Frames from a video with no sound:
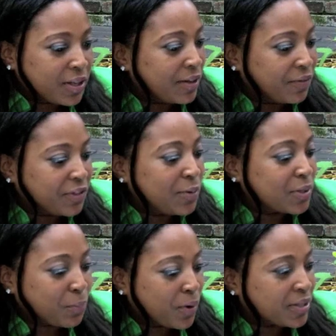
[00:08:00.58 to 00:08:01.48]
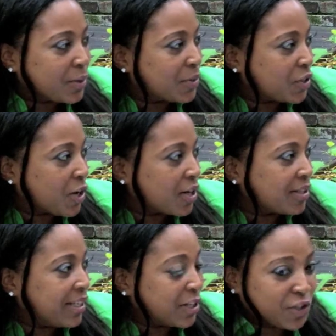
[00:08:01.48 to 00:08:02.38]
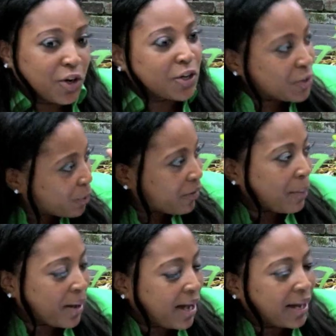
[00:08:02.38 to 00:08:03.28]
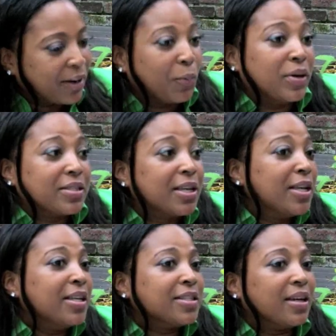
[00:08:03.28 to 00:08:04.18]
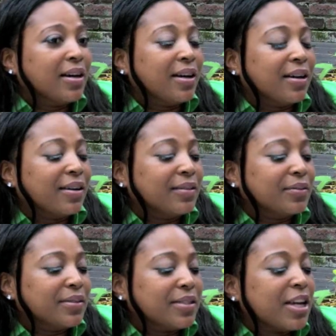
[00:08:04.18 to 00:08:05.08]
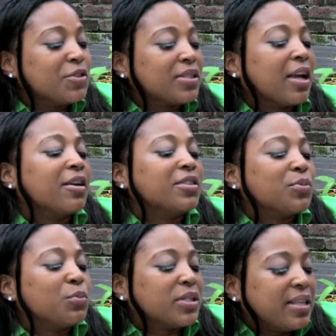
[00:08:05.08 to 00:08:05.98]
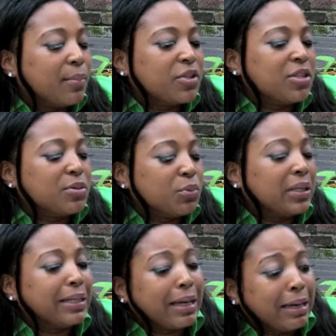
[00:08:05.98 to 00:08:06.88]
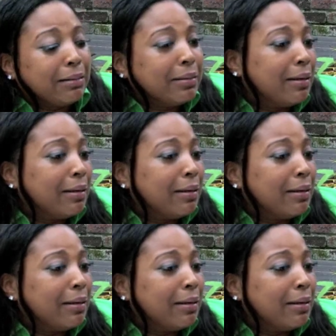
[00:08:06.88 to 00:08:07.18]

would, if she was a person that was charged leading the charge, you were right behind right. her. Whereas uh, Sandra's character was more timid; she was more like, I don't